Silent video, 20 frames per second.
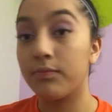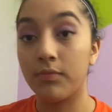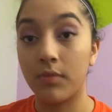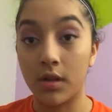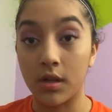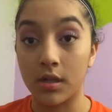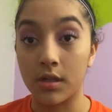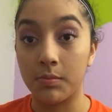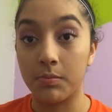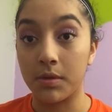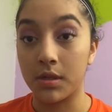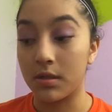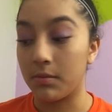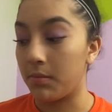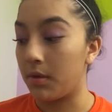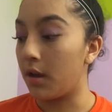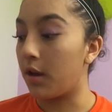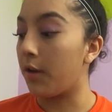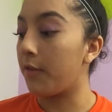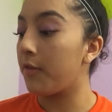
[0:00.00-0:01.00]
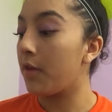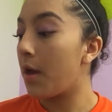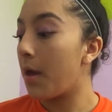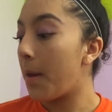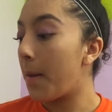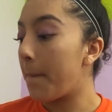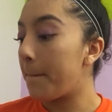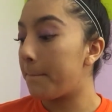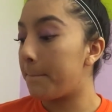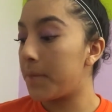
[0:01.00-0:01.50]
and it's pissing me off.
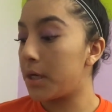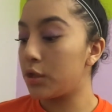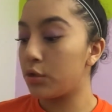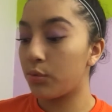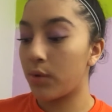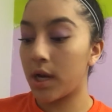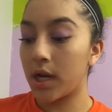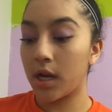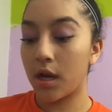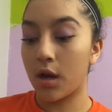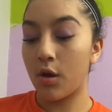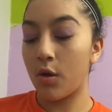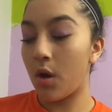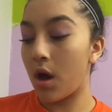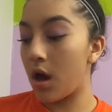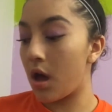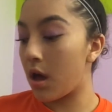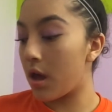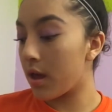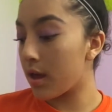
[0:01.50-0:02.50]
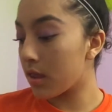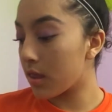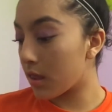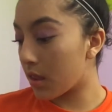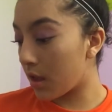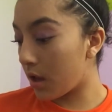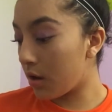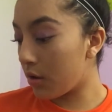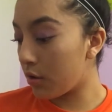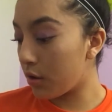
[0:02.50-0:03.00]
But right now I
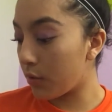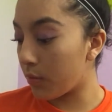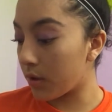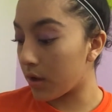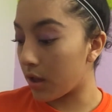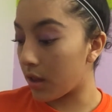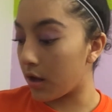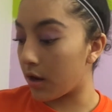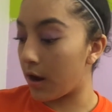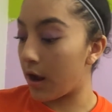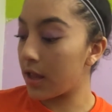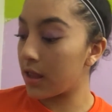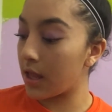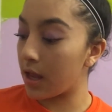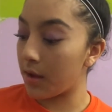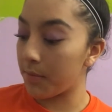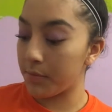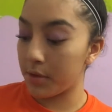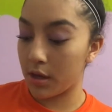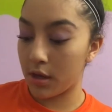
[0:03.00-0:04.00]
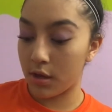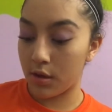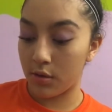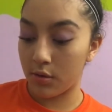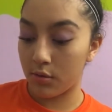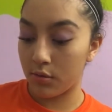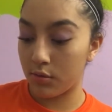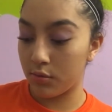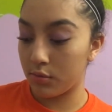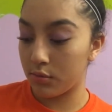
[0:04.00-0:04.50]
don't know what I think I'm gonna
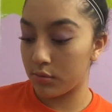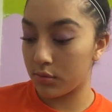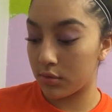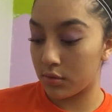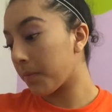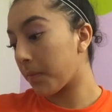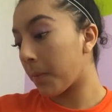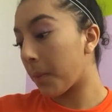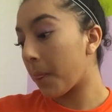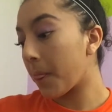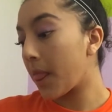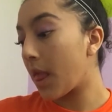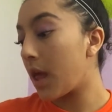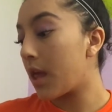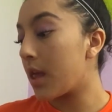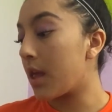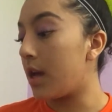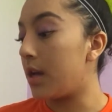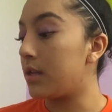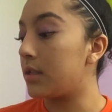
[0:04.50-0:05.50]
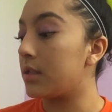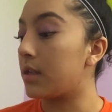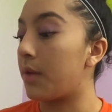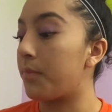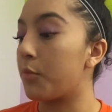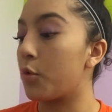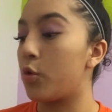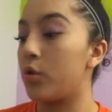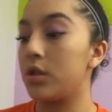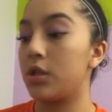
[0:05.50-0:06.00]
use, yes,
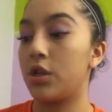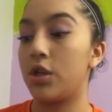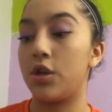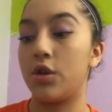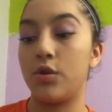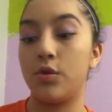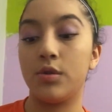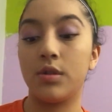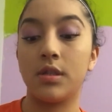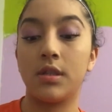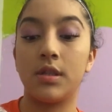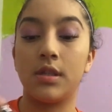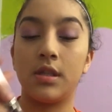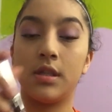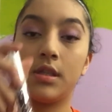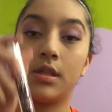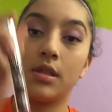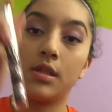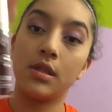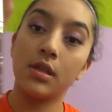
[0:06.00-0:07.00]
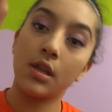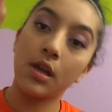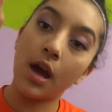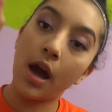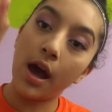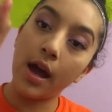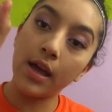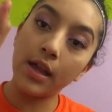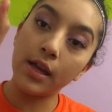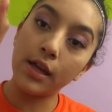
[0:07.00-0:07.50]
I'm going to use
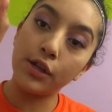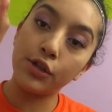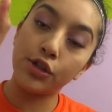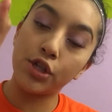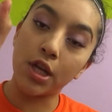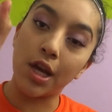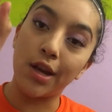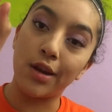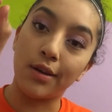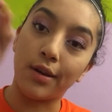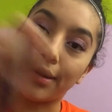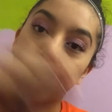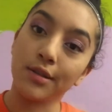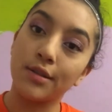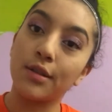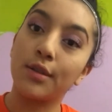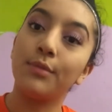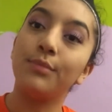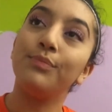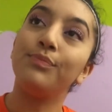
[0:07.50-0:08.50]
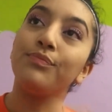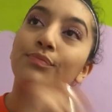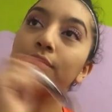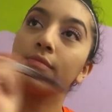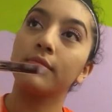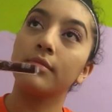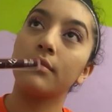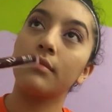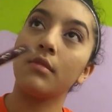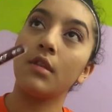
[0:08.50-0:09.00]
Kylie Jenner's
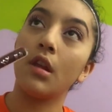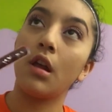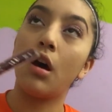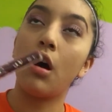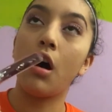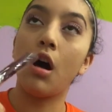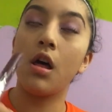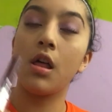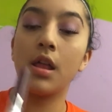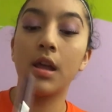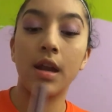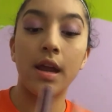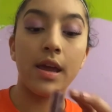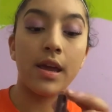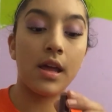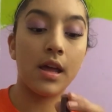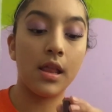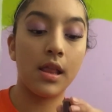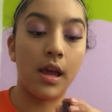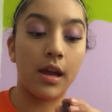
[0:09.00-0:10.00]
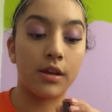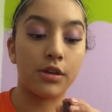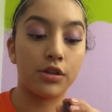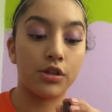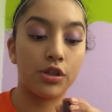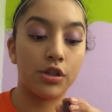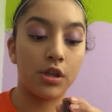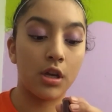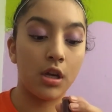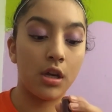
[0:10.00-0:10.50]
holiday
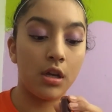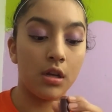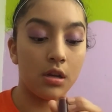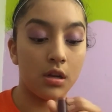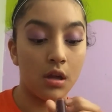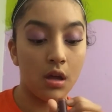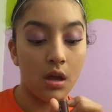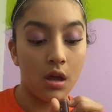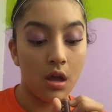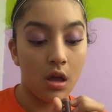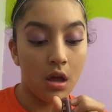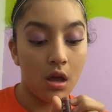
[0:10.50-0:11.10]
collection